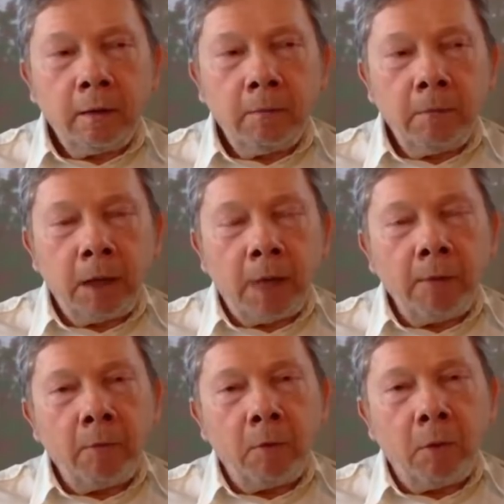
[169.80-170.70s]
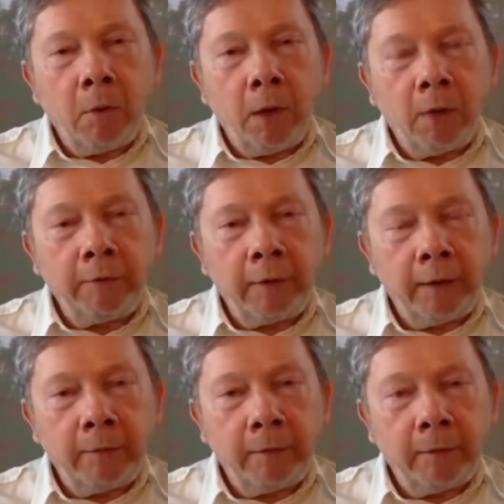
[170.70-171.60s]
becoming more aware of
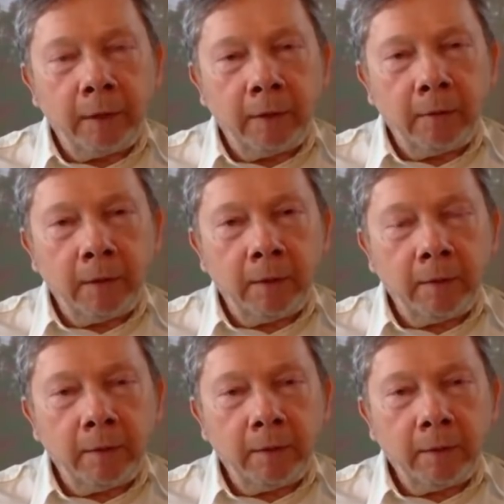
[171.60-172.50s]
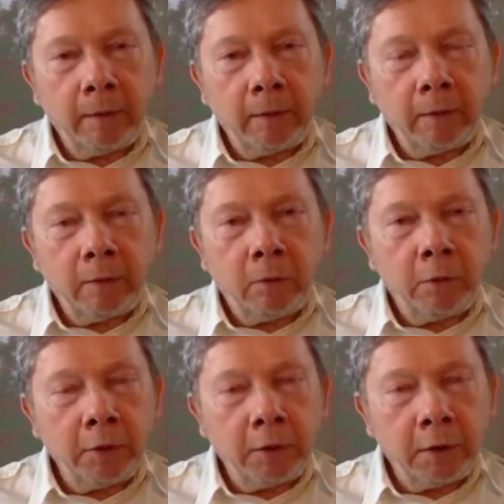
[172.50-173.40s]
sense perceptions,
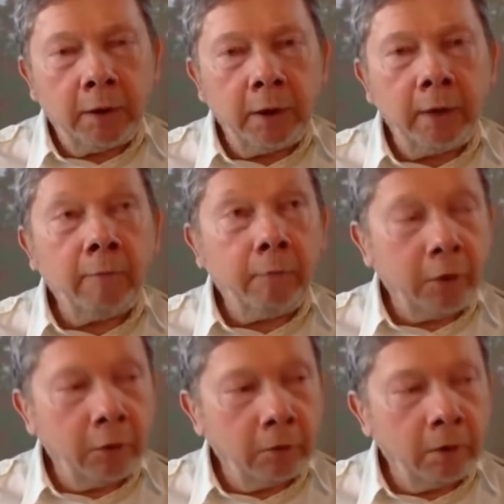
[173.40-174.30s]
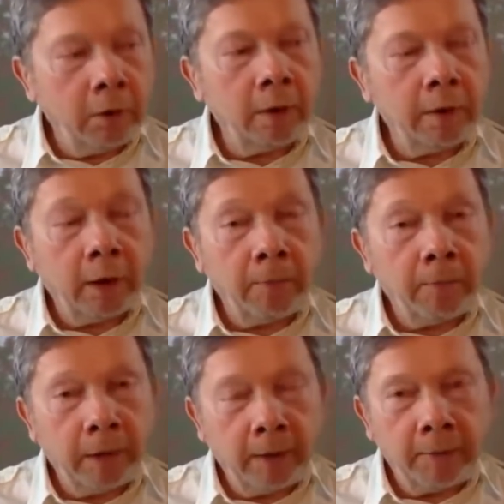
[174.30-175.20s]
auditory, visual, and
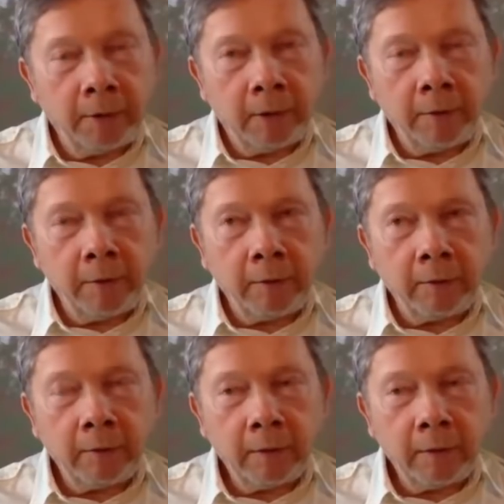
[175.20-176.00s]
perhaps others.